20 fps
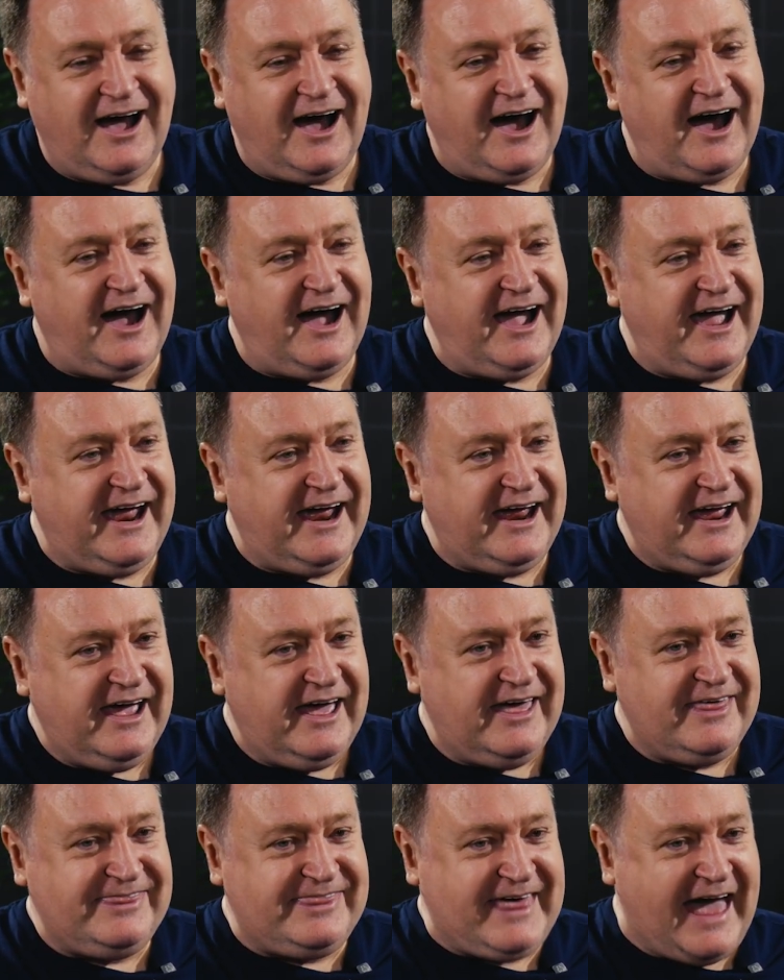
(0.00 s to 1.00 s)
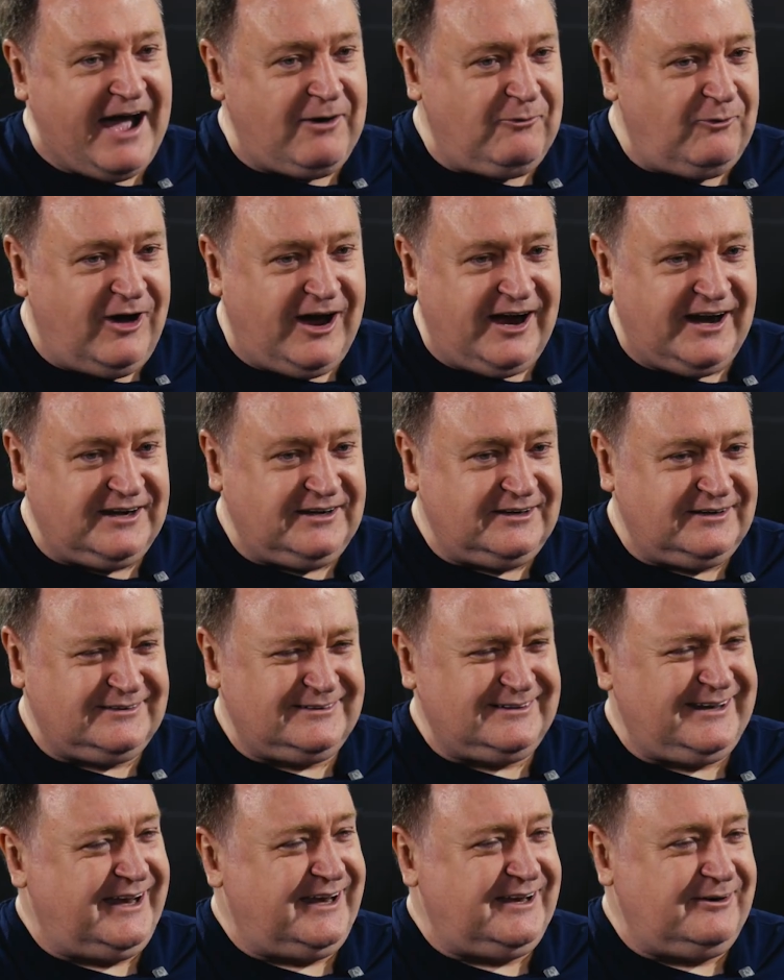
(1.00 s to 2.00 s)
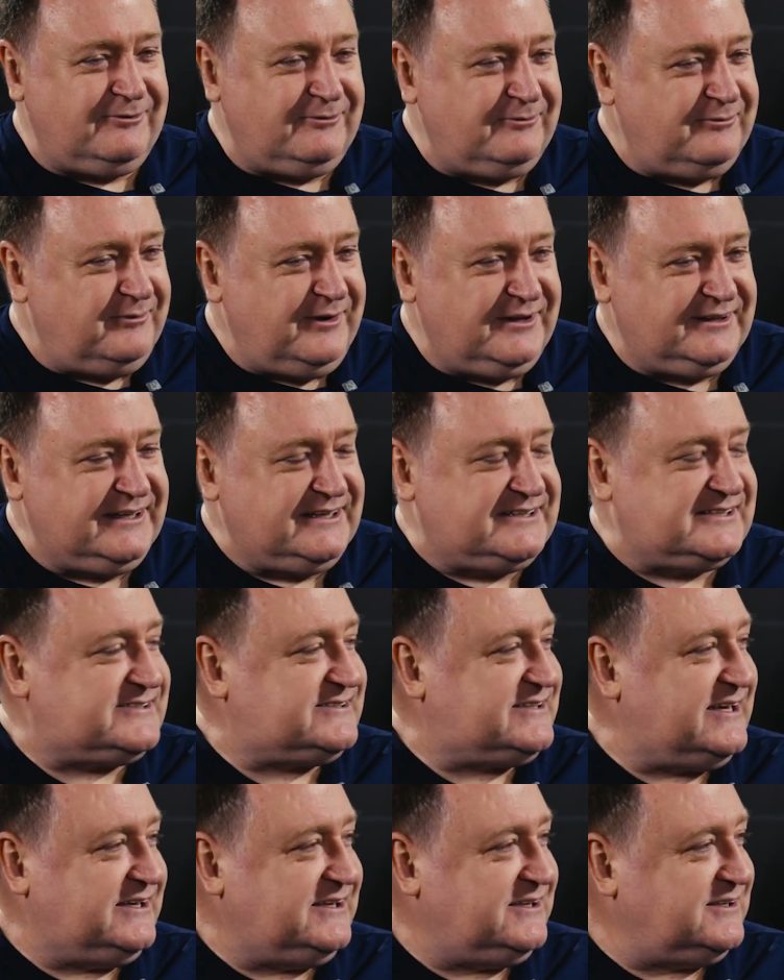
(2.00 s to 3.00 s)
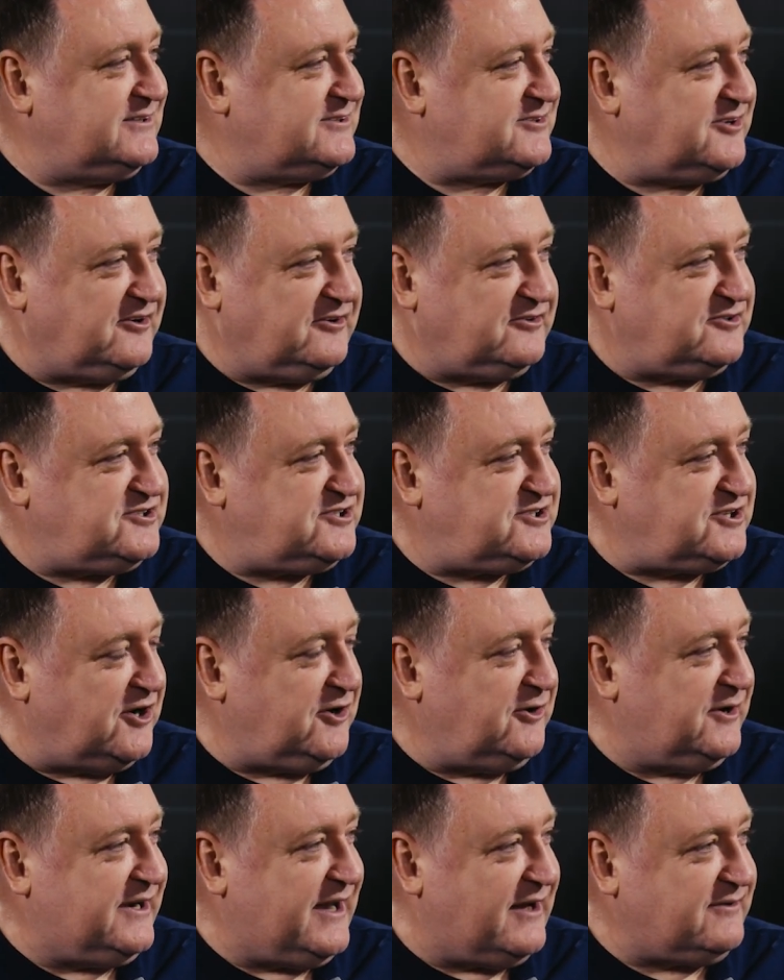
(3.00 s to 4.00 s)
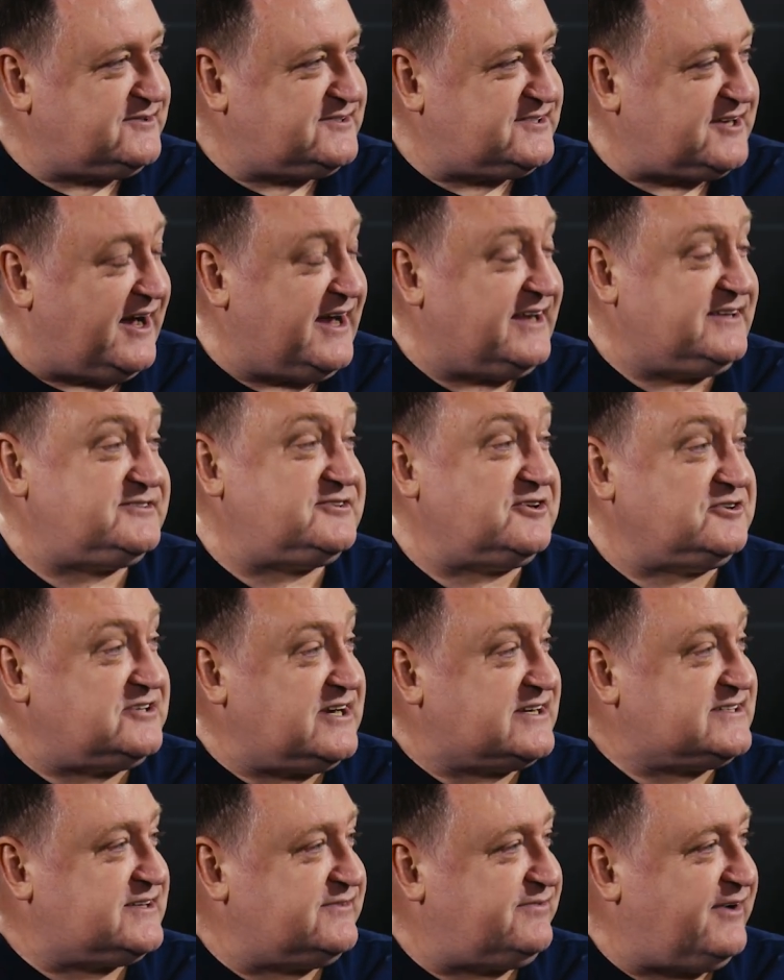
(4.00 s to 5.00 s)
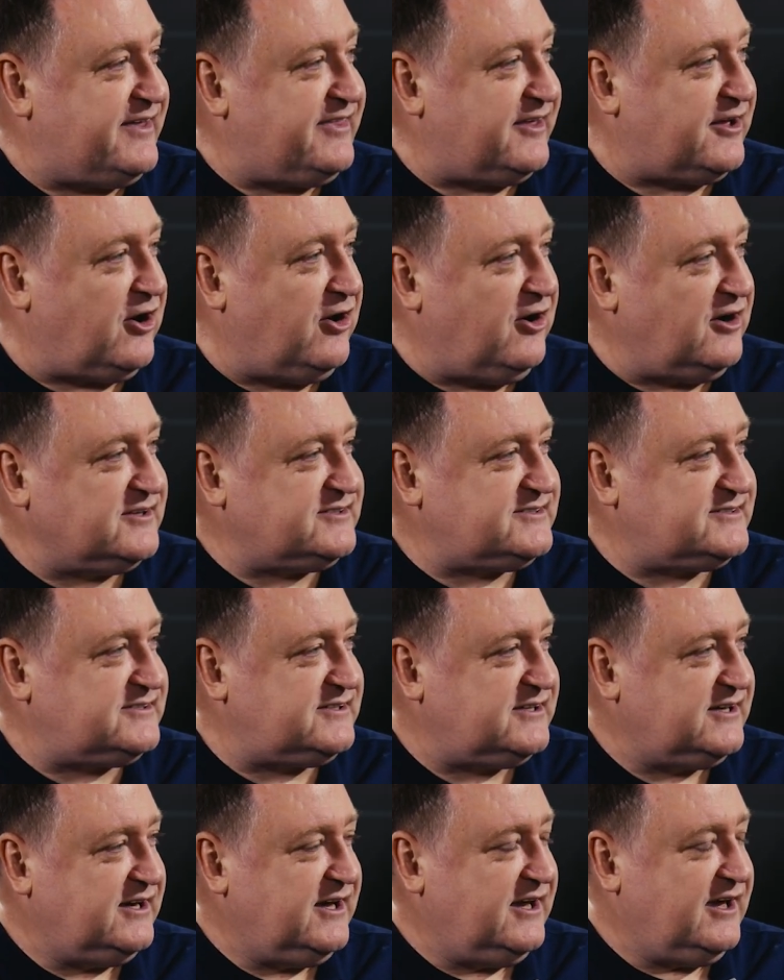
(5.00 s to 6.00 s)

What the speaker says: That one really just didn't sort of show enough signs to justify the cost.